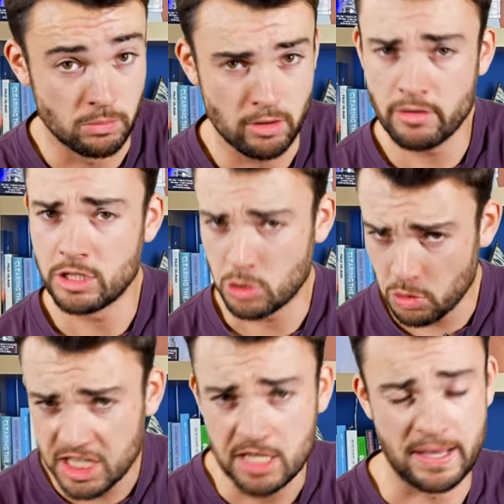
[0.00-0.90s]
we're only
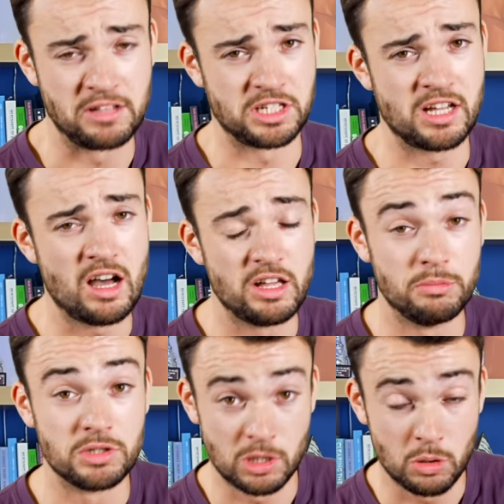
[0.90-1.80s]
talking about a car that
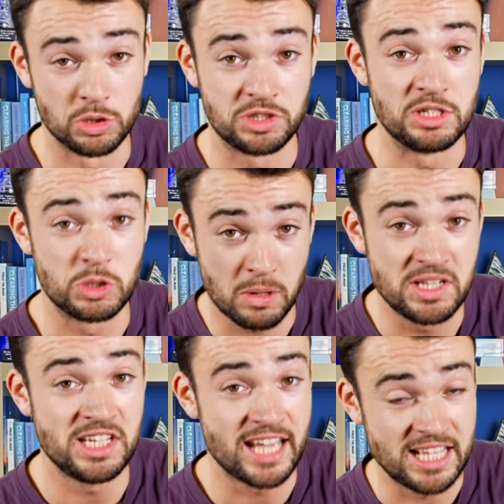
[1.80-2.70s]
was launched in
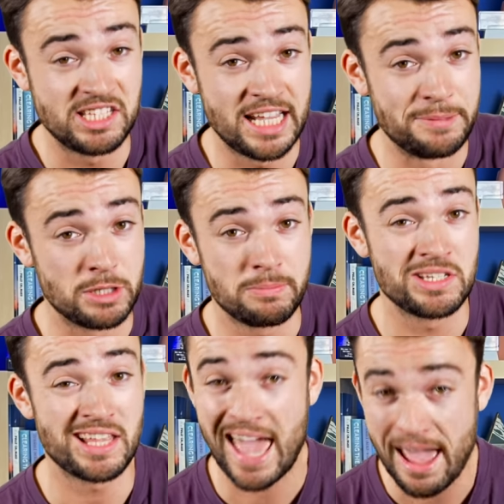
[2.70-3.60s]
2018, which means
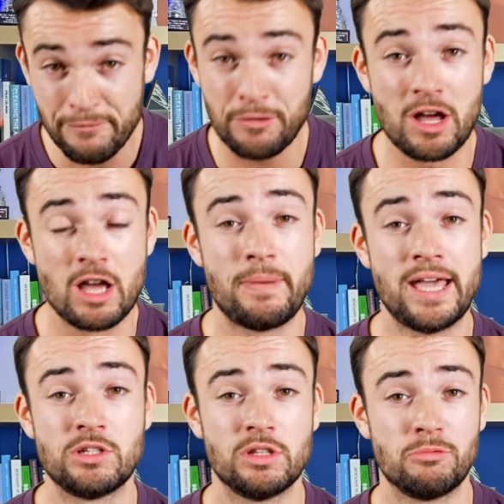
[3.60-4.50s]
that every
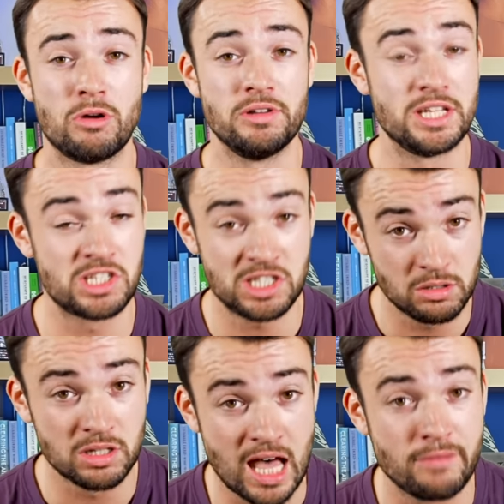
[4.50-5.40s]
I-Pace on the road is
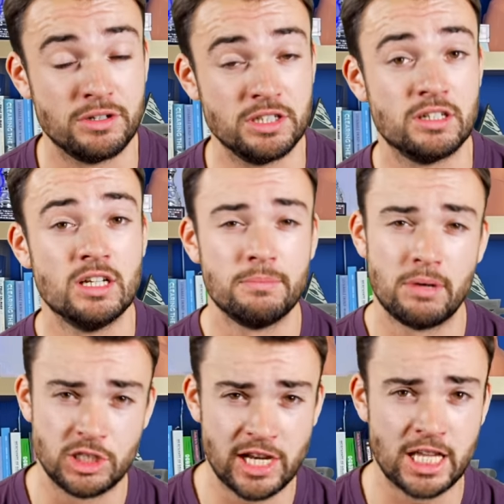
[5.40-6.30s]
still covered
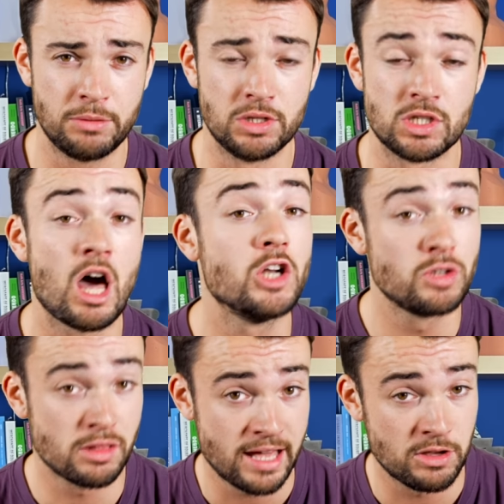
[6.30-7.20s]
by Jaguar's
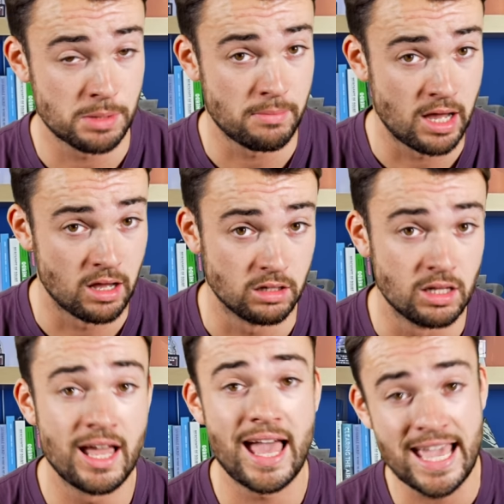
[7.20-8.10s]
100,000 mile,
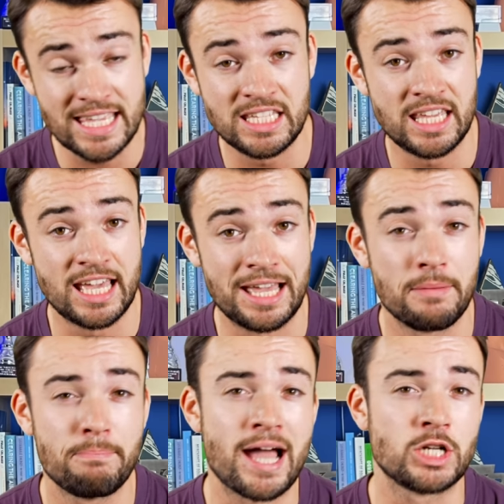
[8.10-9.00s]
8-year
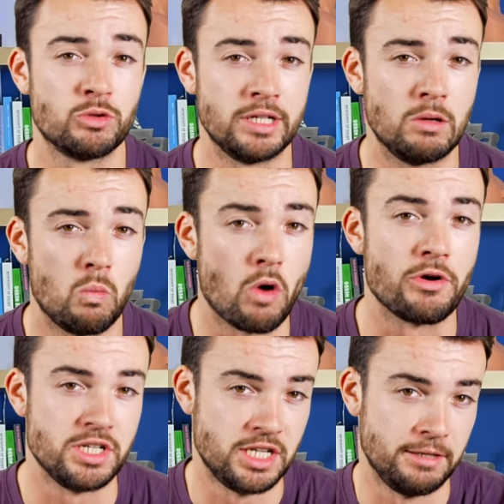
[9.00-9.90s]
battery
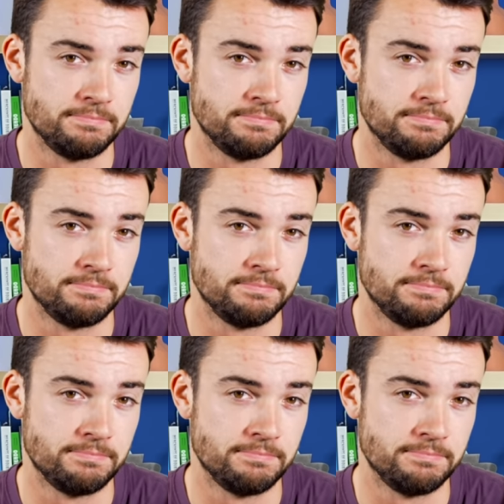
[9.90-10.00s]
warranty.